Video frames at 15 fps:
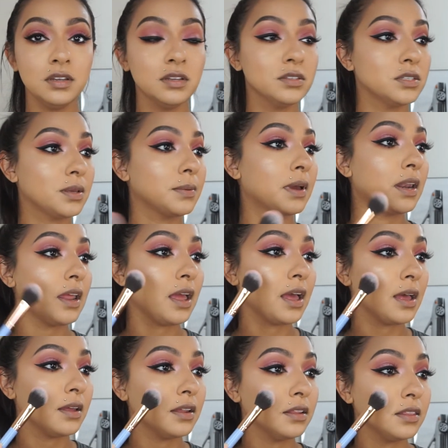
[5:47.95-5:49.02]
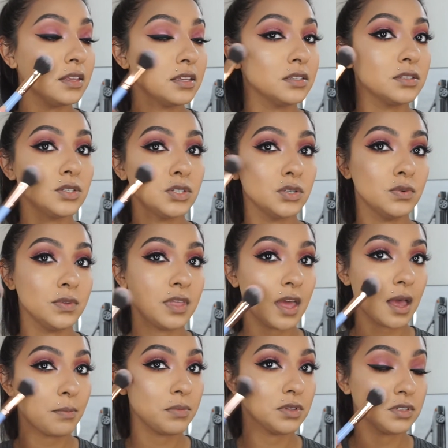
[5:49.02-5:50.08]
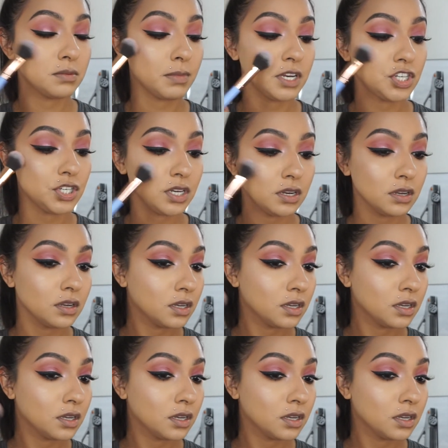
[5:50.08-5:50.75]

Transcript: So I'm gonna add this to the apples in my cheek.